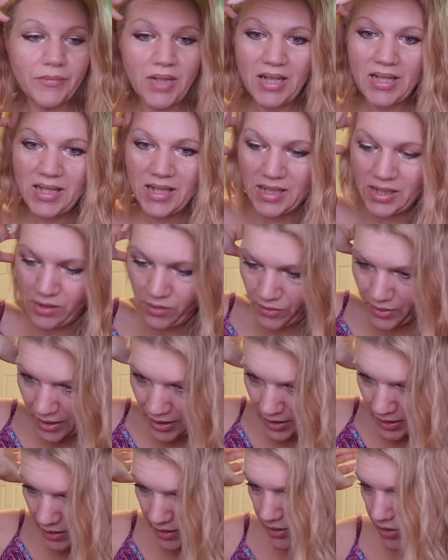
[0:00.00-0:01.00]
I still
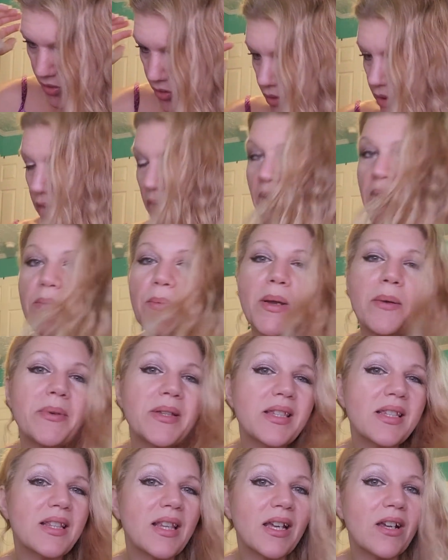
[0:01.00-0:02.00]
can't control it. That's why I
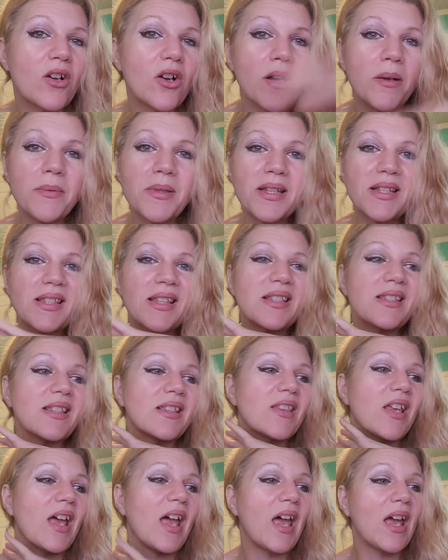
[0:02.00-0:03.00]
went to net carbs, because I
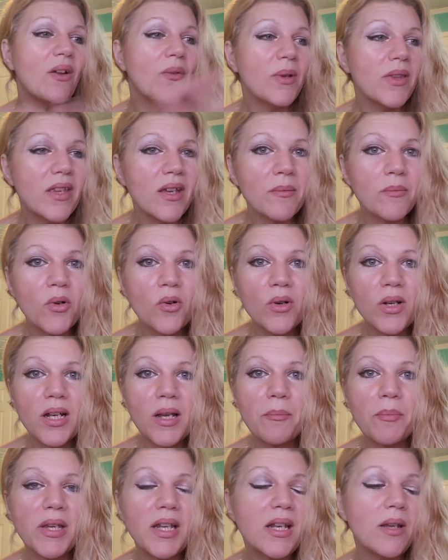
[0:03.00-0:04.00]
said the heck with it. I'm going
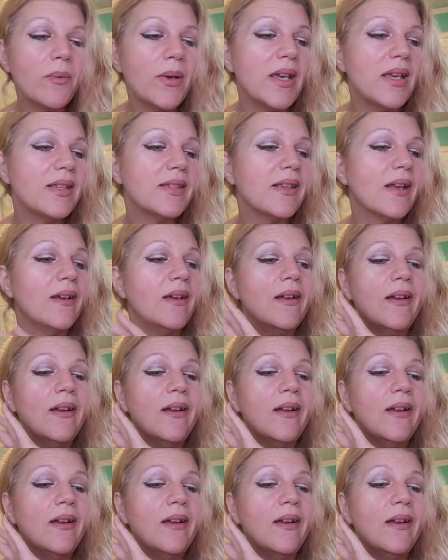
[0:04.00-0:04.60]
up anyways.